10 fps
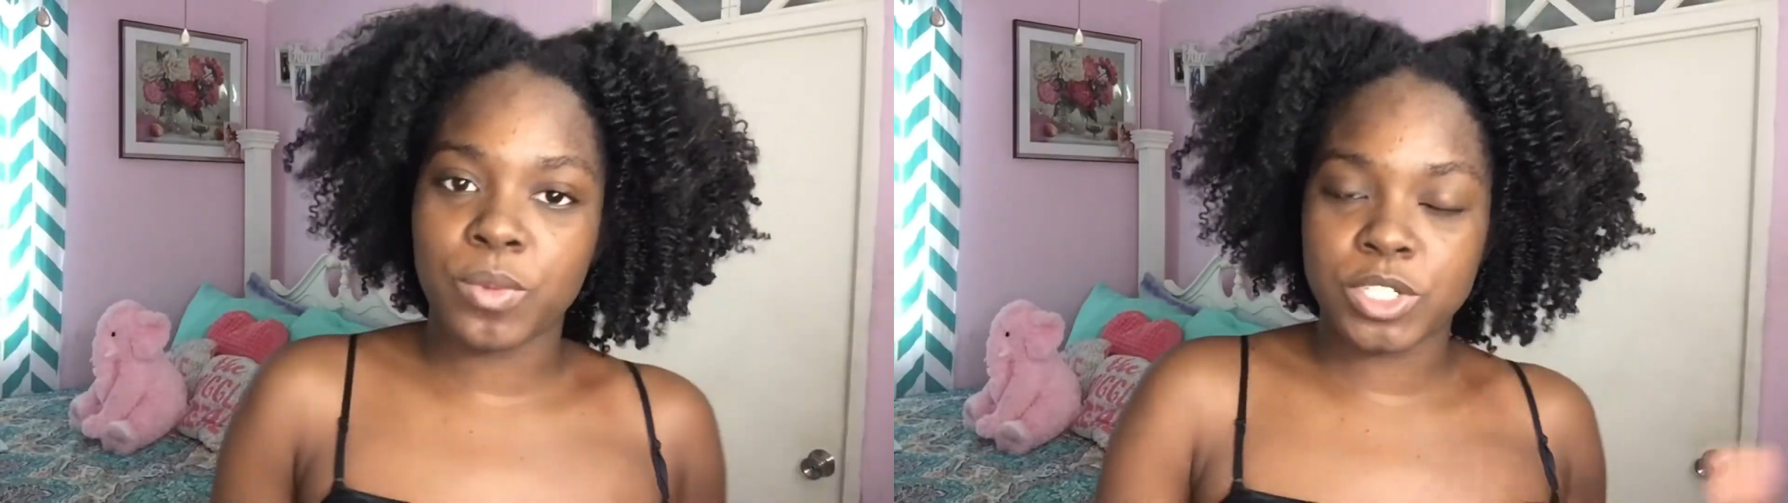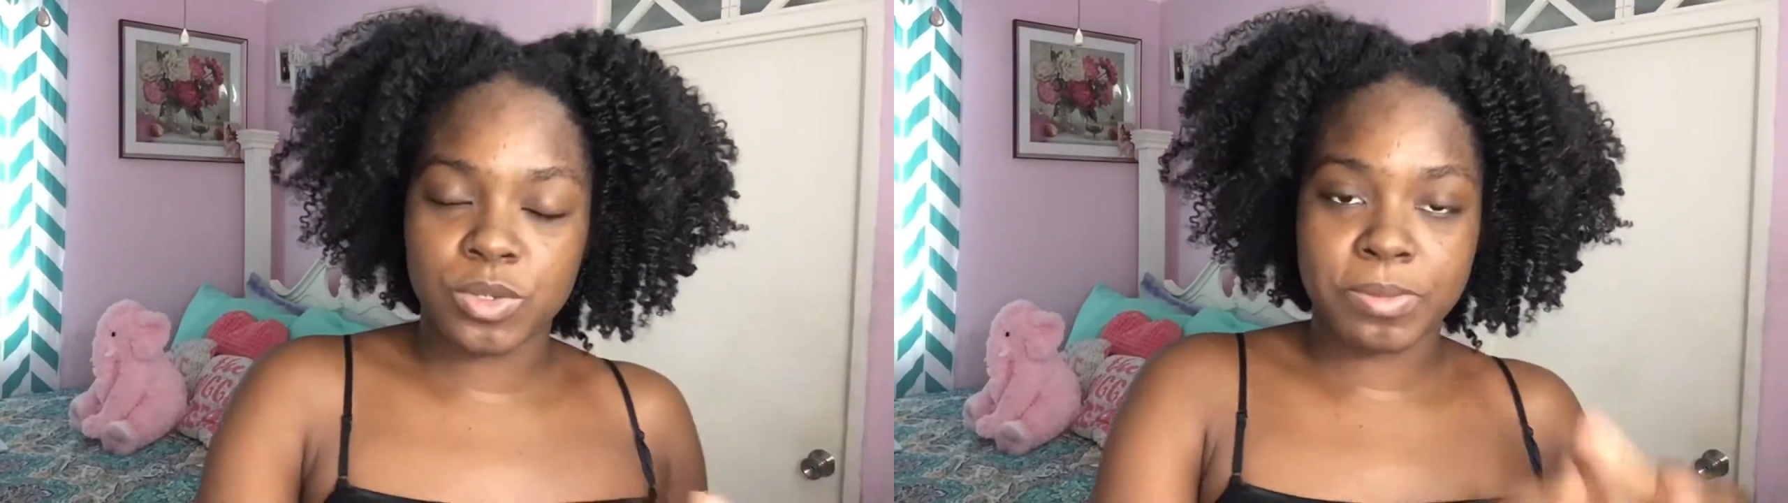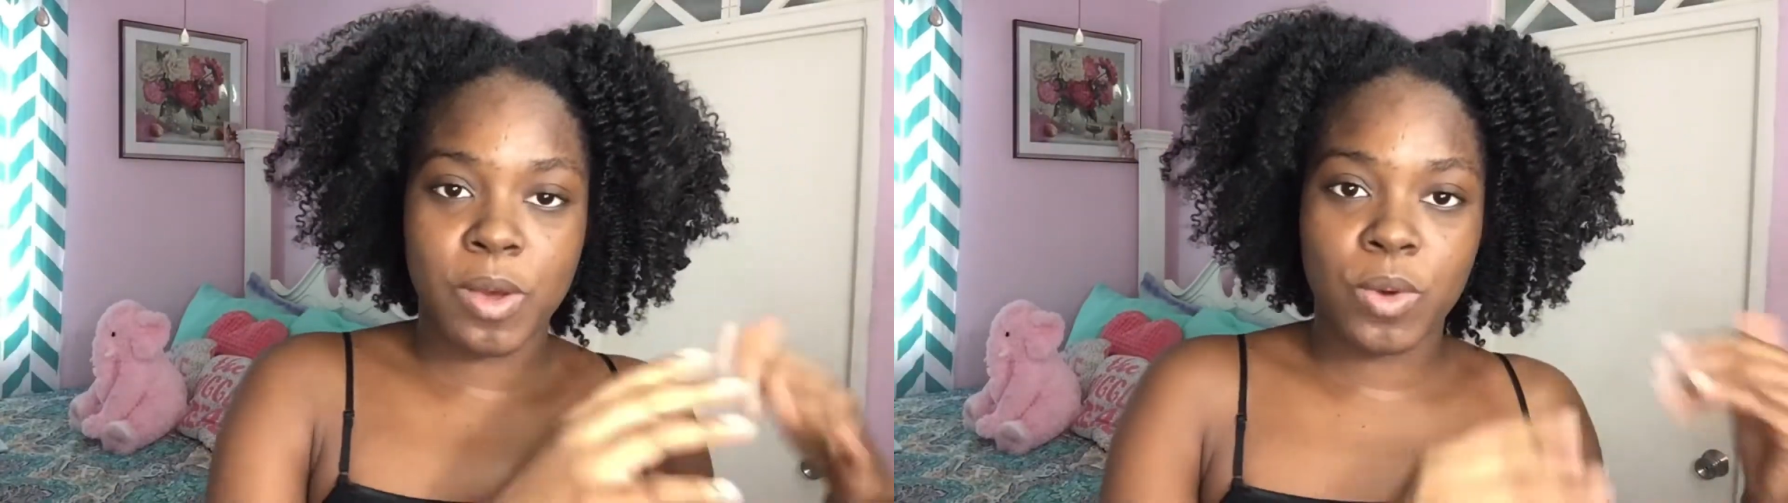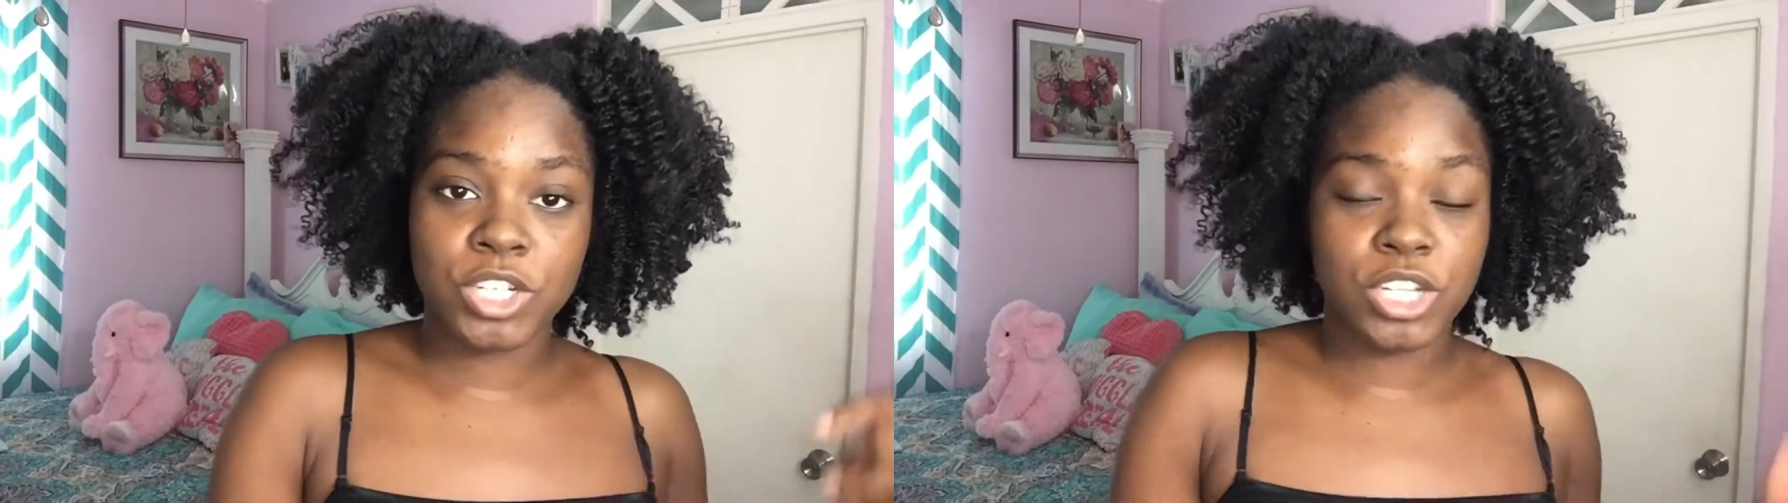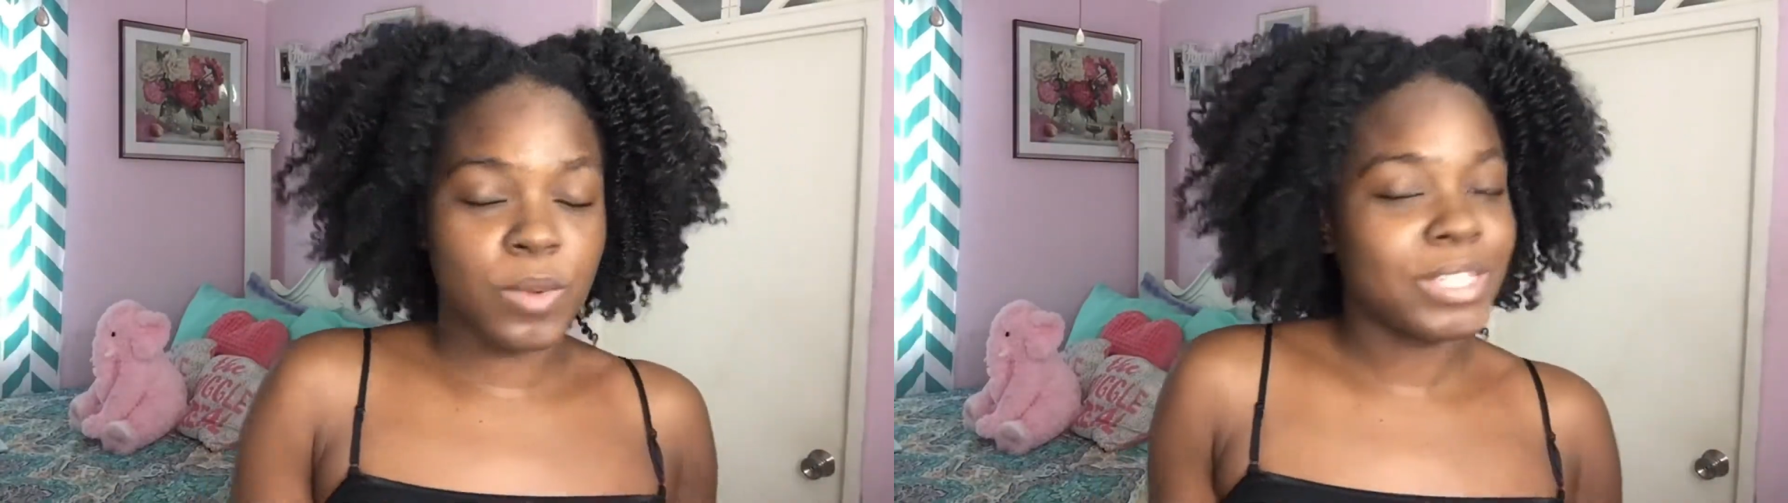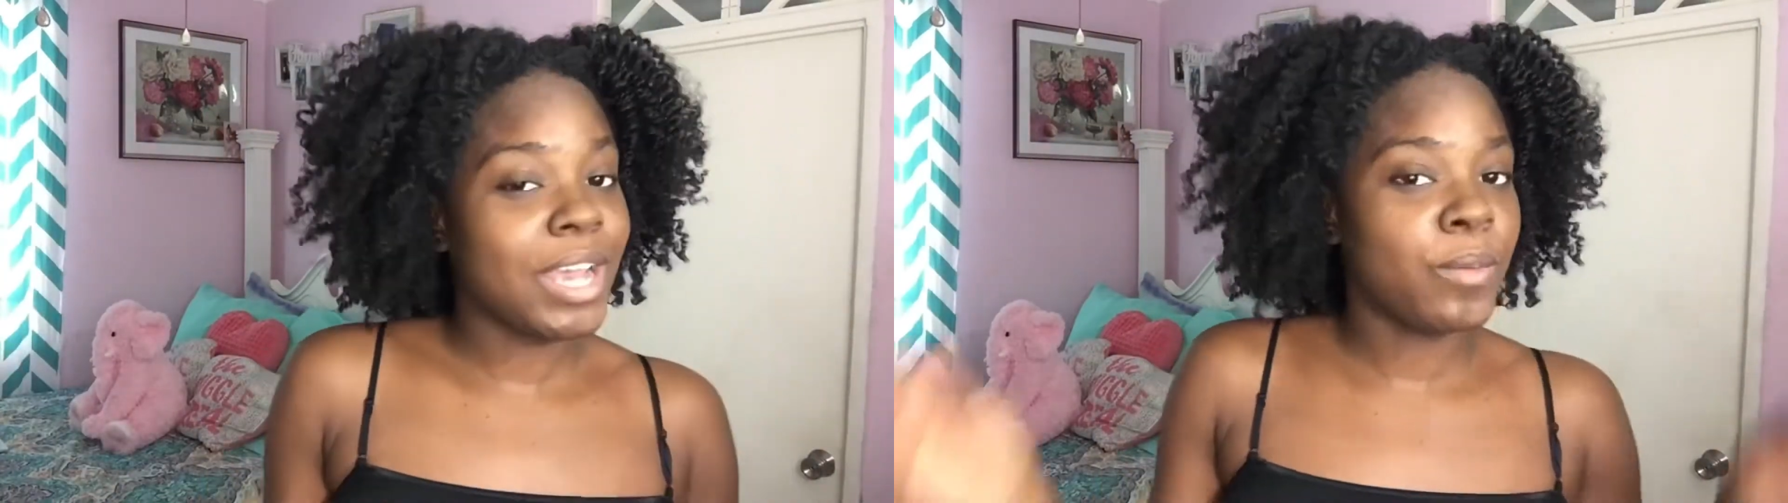which is my wash day, which I